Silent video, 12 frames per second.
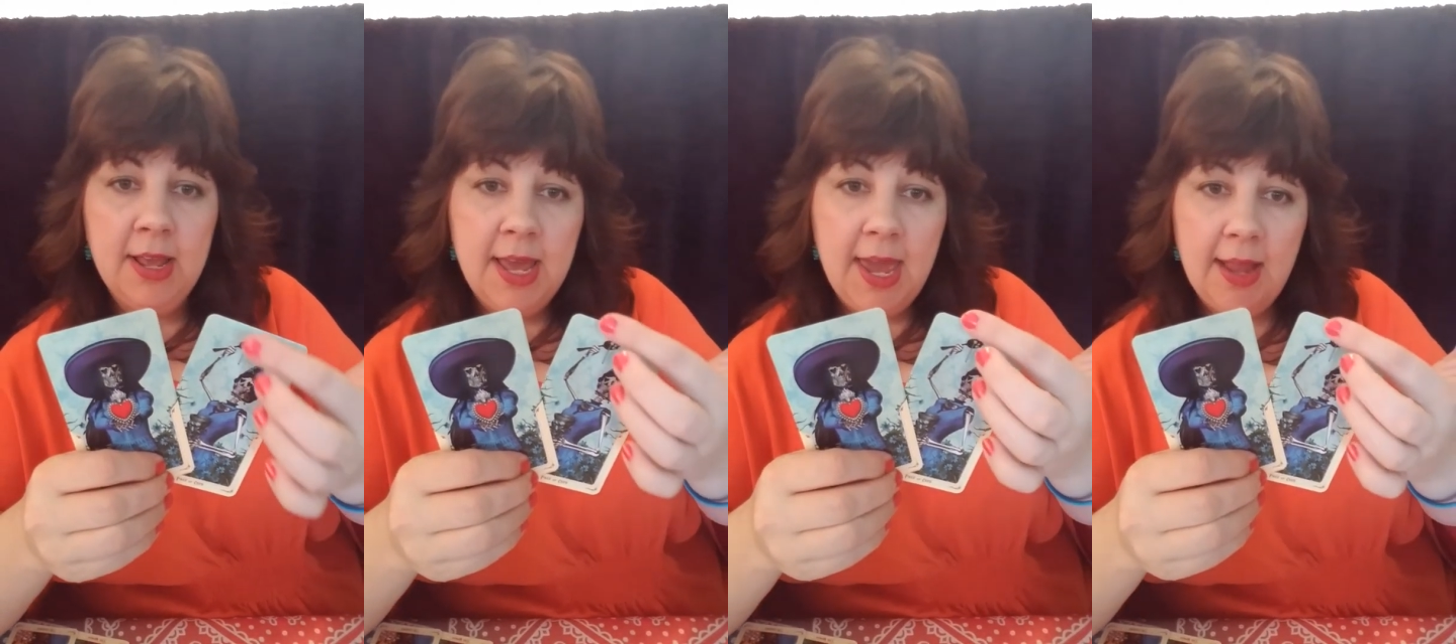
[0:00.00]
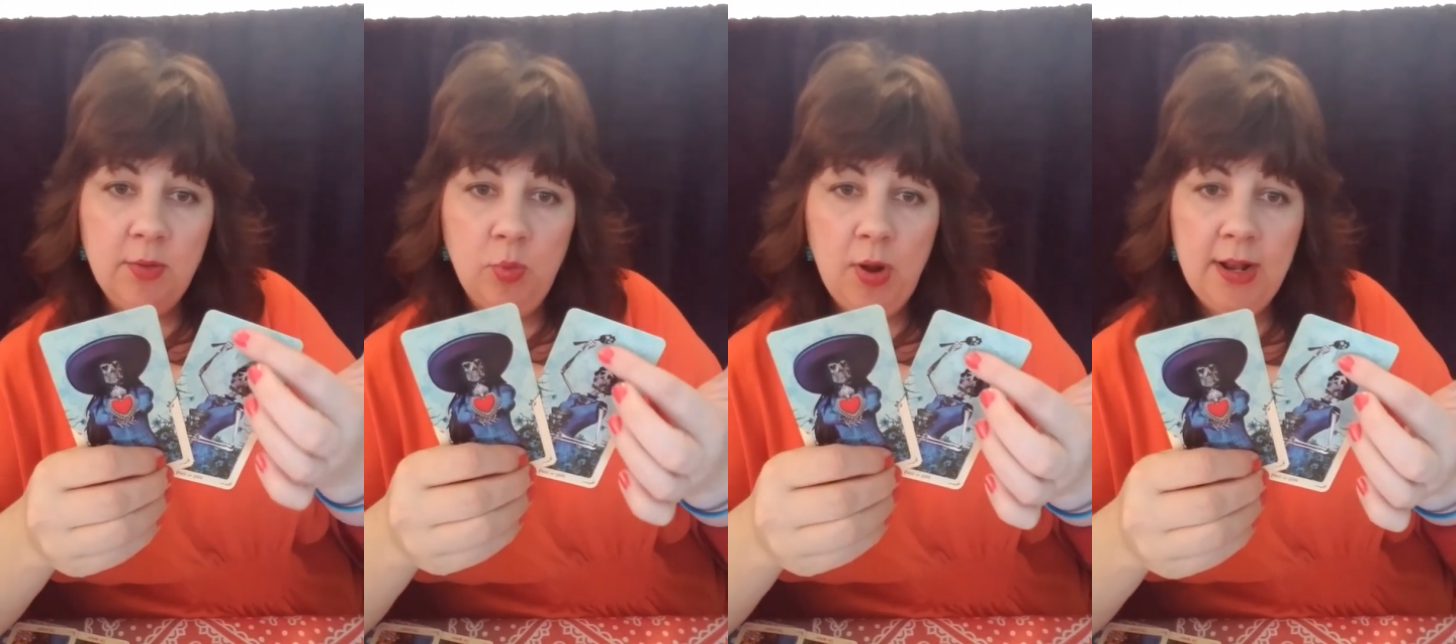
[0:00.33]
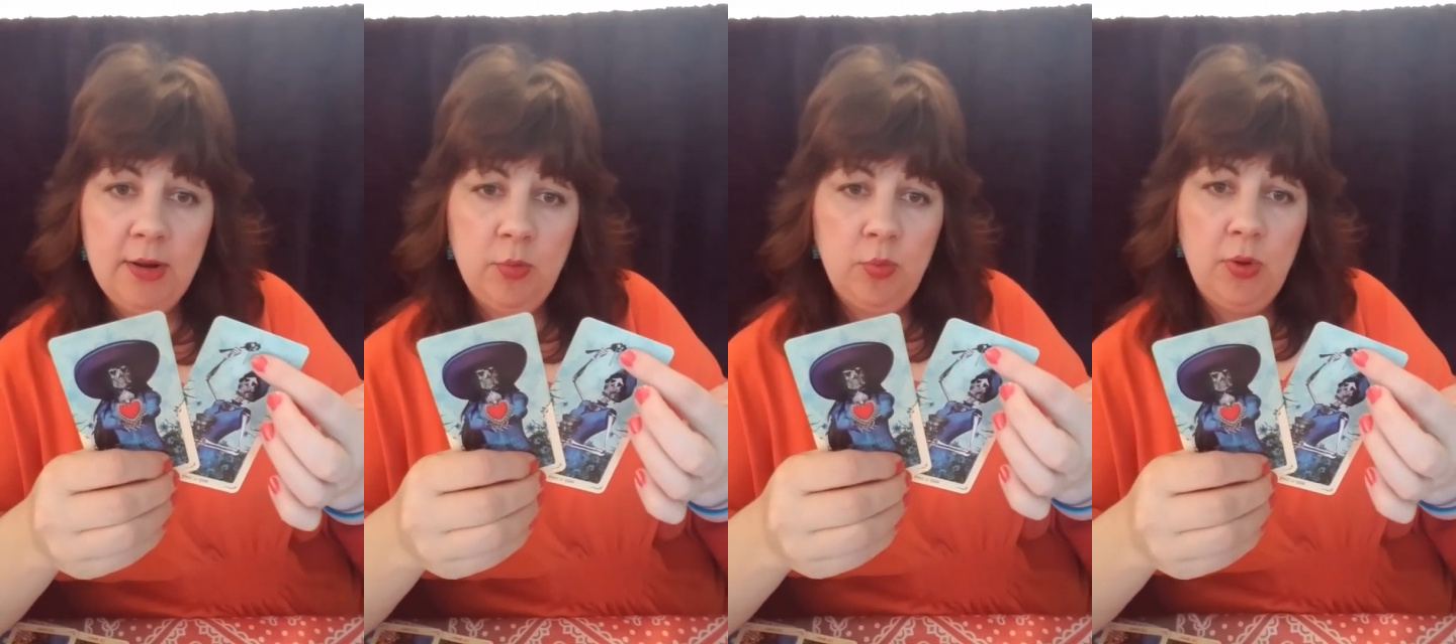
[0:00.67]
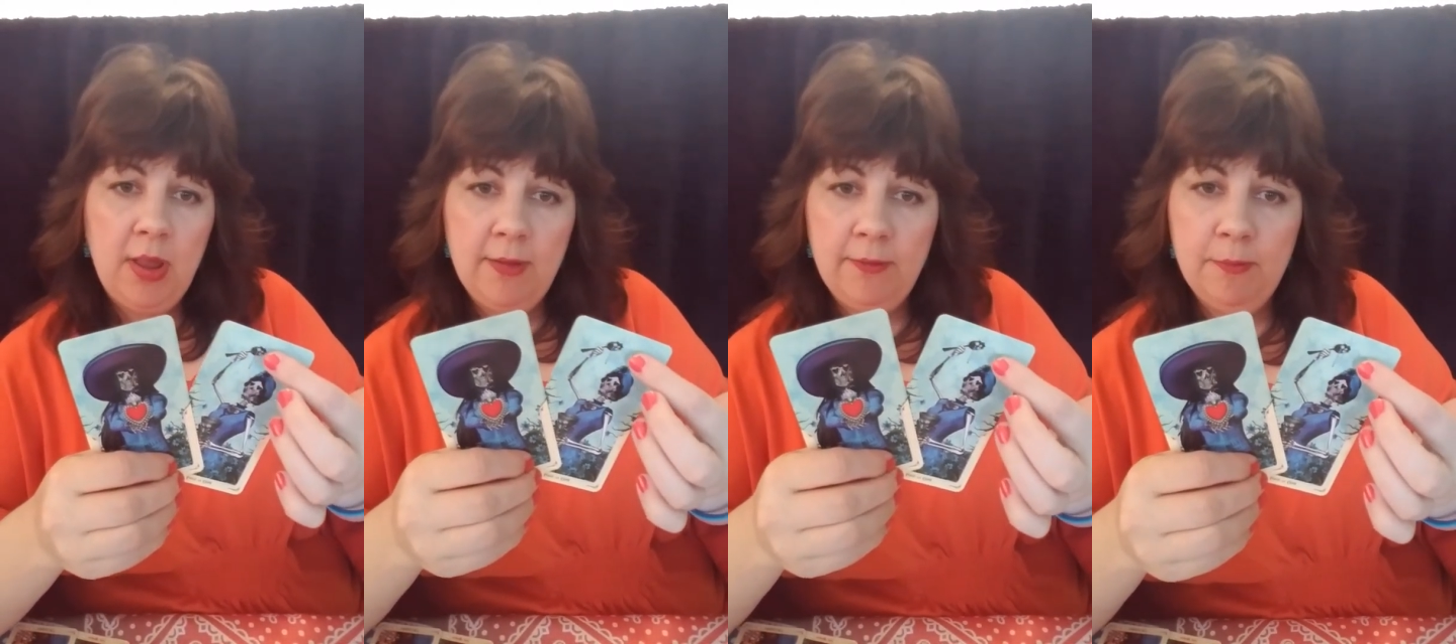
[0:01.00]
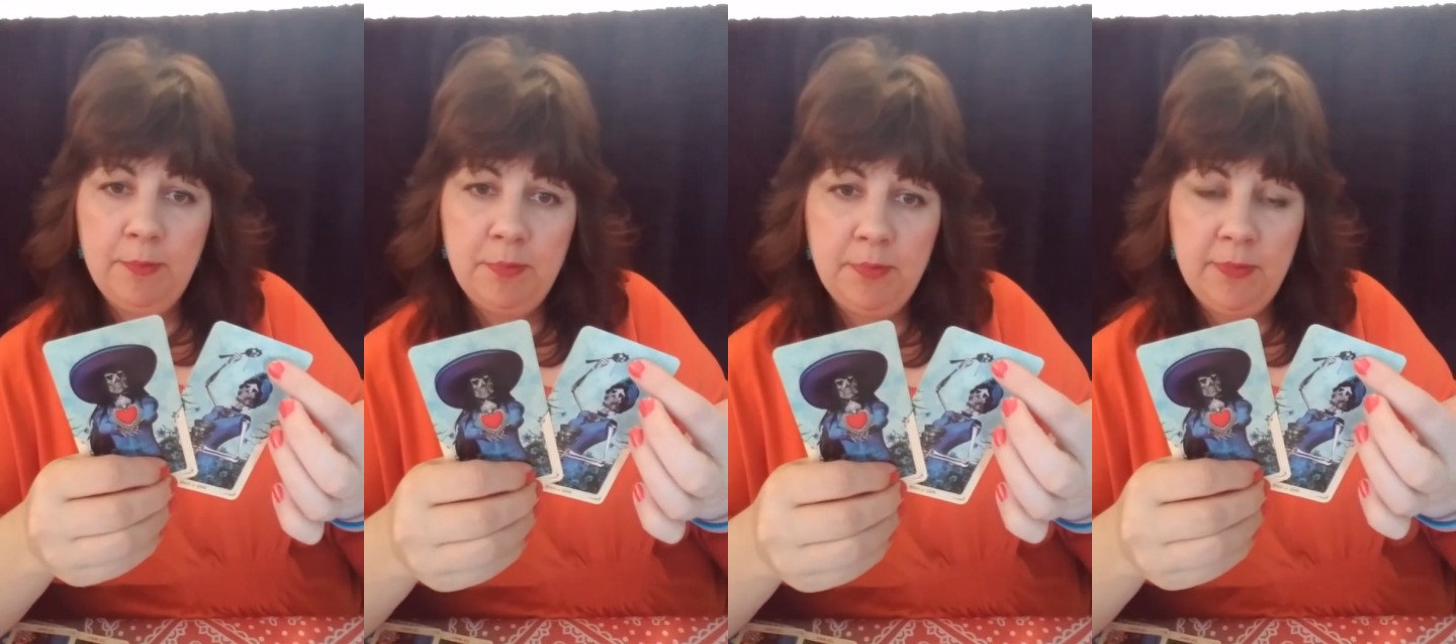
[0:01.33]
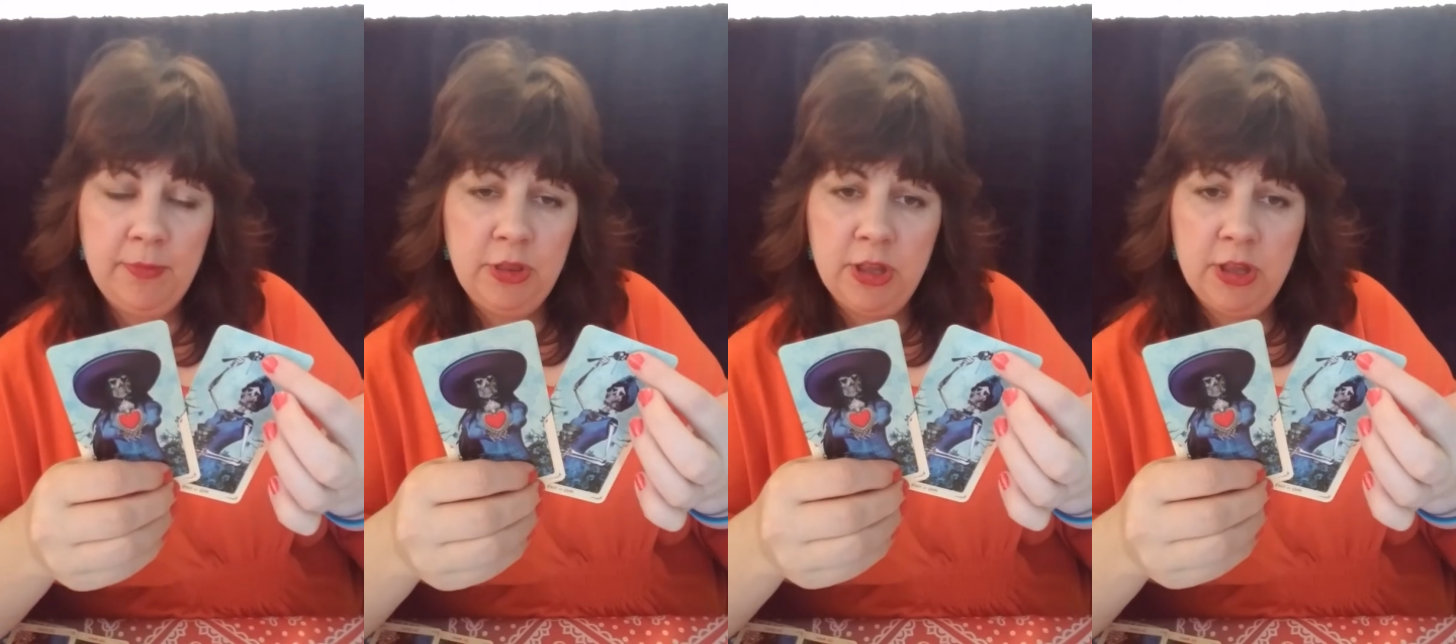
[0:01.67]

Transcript: And what and the